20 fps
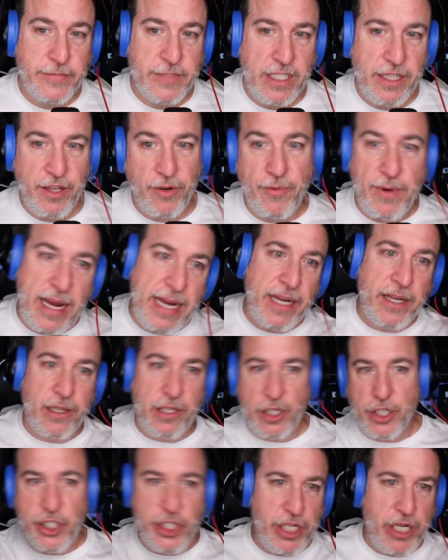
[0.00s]
The
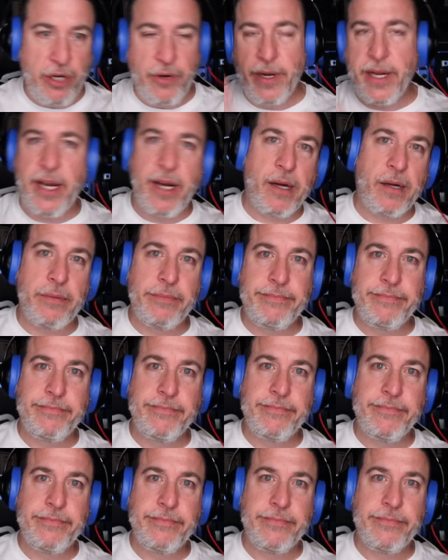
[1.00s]
regular show here
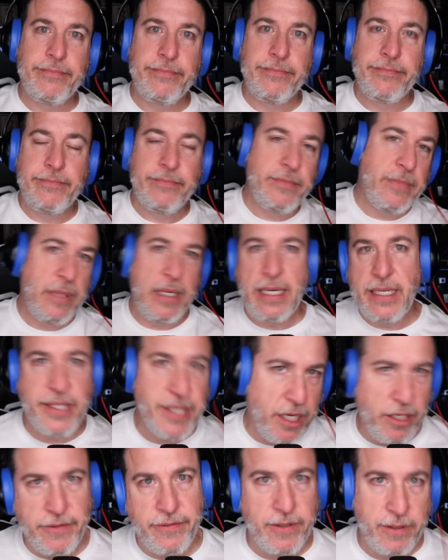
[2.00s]
is
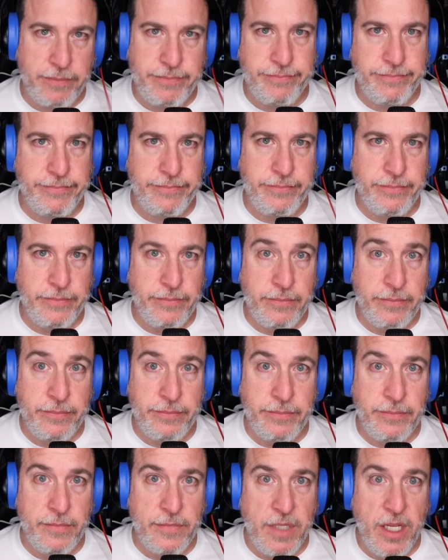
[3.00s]
over.
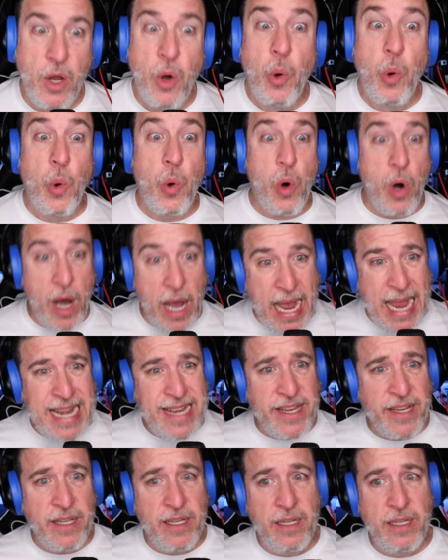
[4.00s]

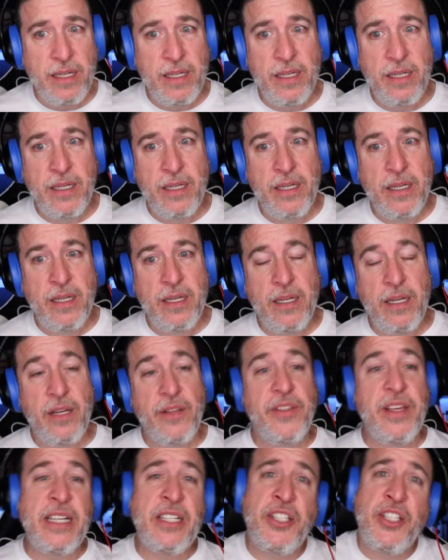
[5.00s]
What?
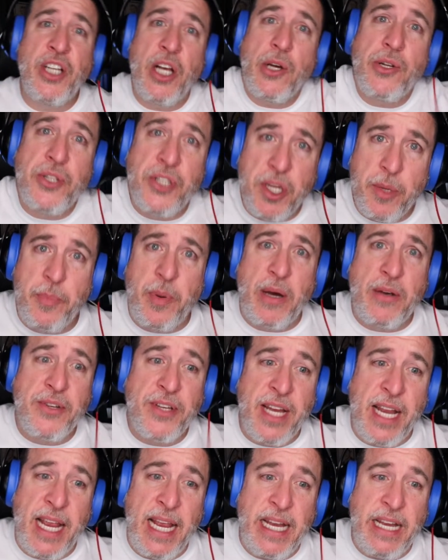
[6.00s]
This show's supposed
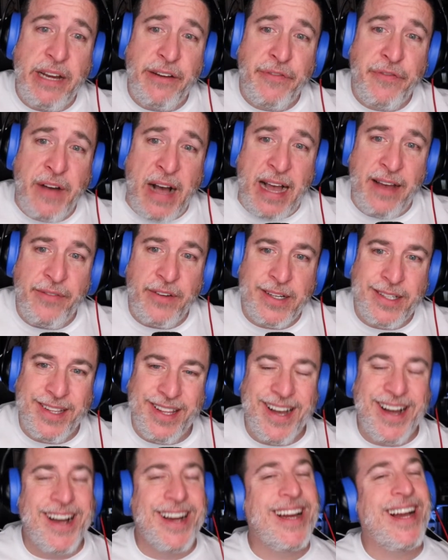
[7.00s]
to end at 5
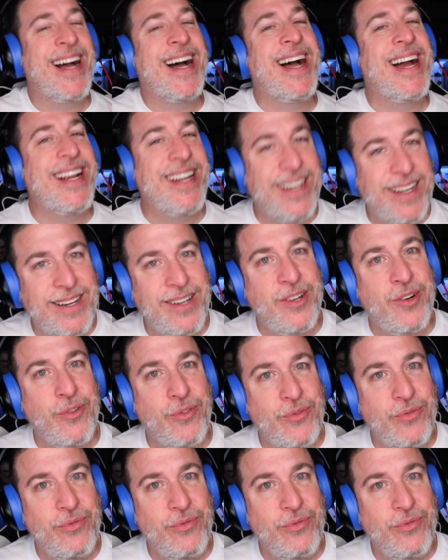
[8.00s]
o'clock. I know.